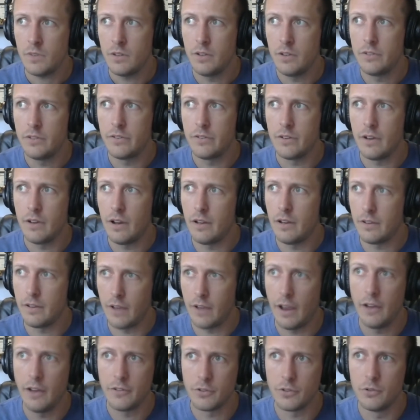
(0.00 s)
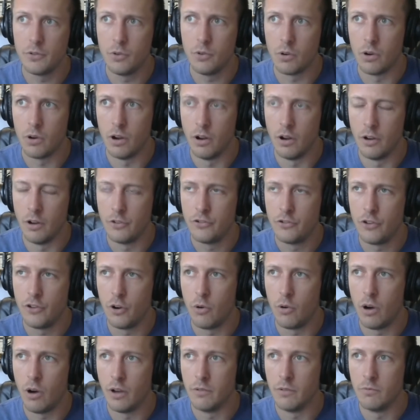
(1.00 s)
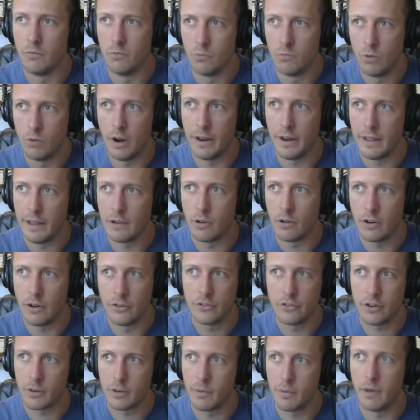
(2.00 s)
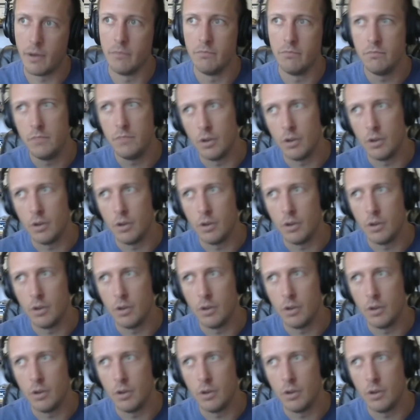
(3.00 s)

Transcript: because I, I, also do a, a, show on running where I just talk about